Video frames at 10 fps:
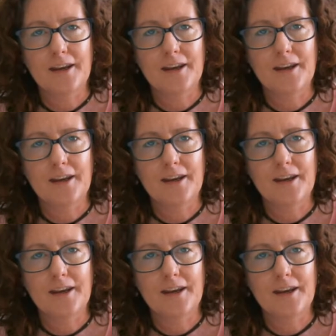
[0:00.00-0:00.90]
if you've
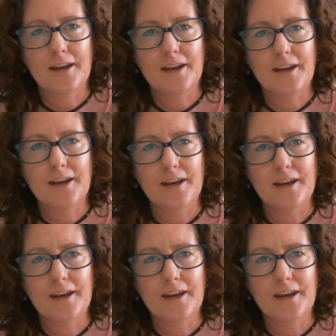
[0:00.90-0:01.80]
got to do multiple
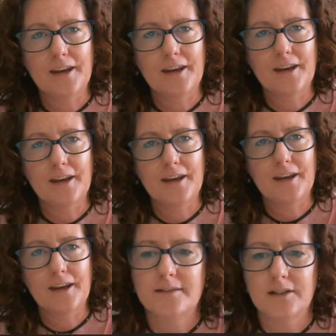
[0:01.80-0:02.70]
stitches into
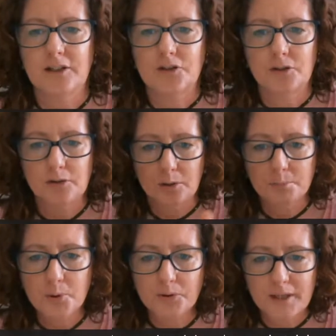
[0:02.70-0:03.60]
1 stitch. So they'll
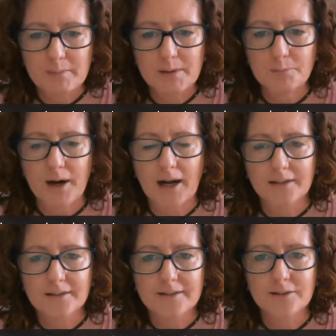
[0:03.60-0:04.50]
put them in
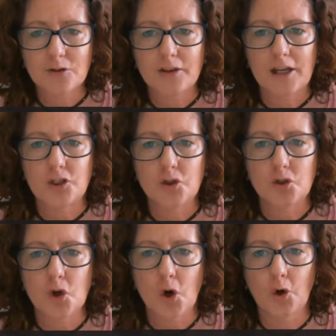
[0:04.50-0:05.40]
brackets so that you
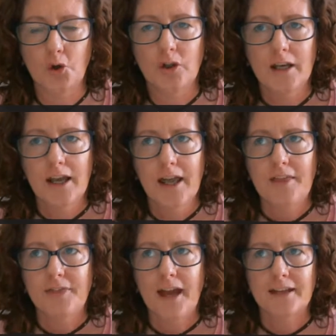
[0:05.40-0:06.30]
know
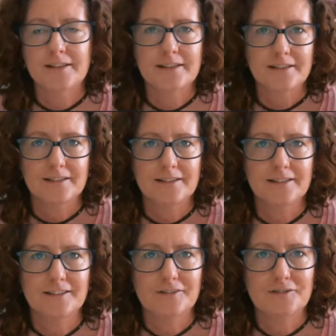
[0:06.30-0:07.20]
that,
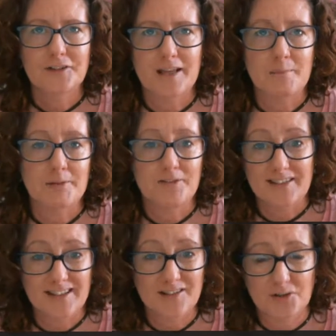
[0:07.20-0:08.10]
for example, if
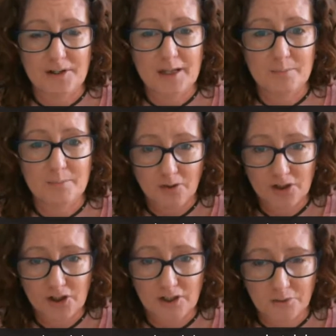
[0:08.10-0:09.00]
it says 3 double
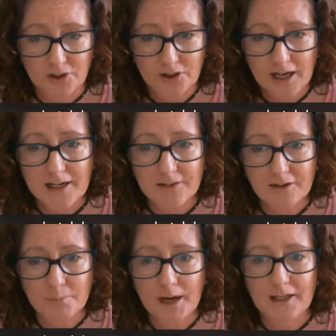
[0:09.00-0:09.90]
crochet and
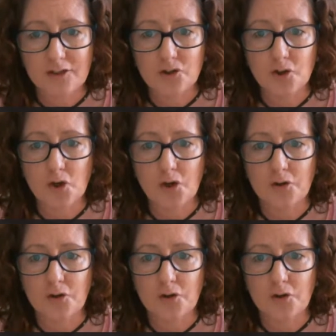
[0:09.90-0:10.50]
they're in brackets, you know